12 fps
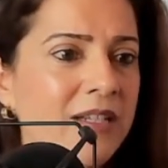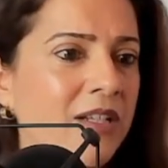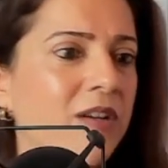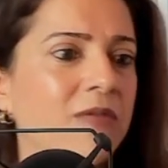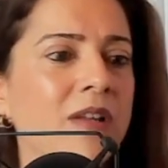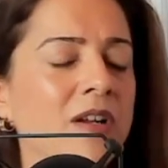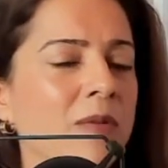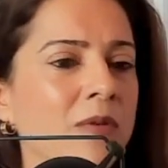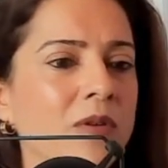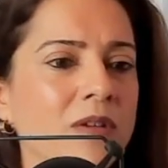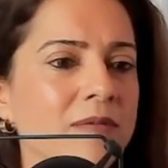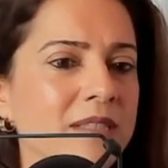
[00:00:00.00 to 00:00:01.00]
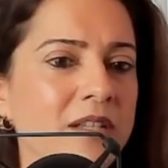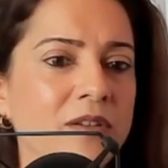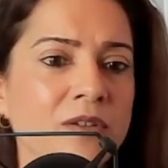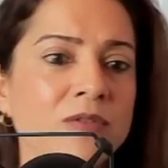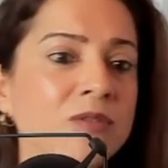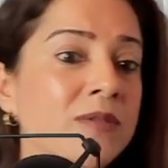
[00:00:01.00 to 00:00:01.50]
in our programs together,
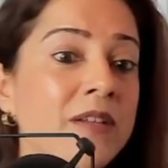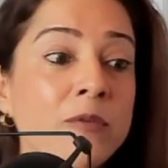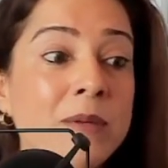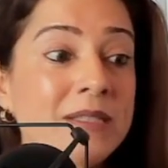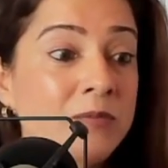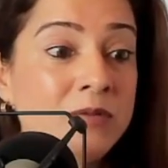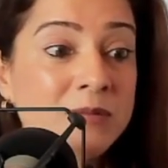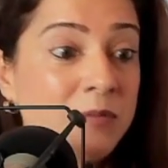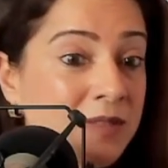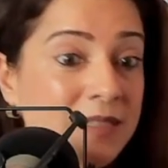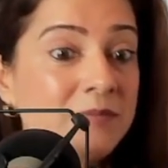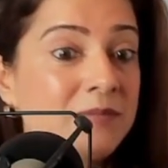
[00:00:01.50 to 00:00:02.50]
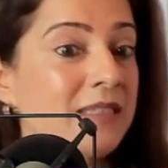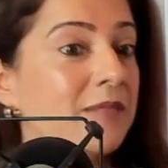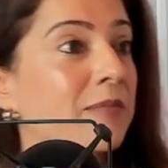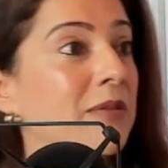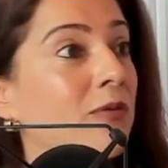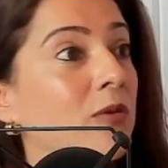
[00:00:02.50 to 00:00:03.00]
girls who had never met someone who was Muslim
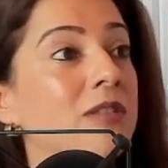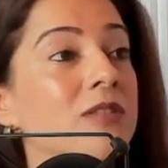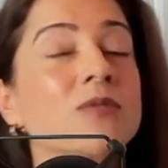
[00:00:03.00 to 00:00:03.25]
before.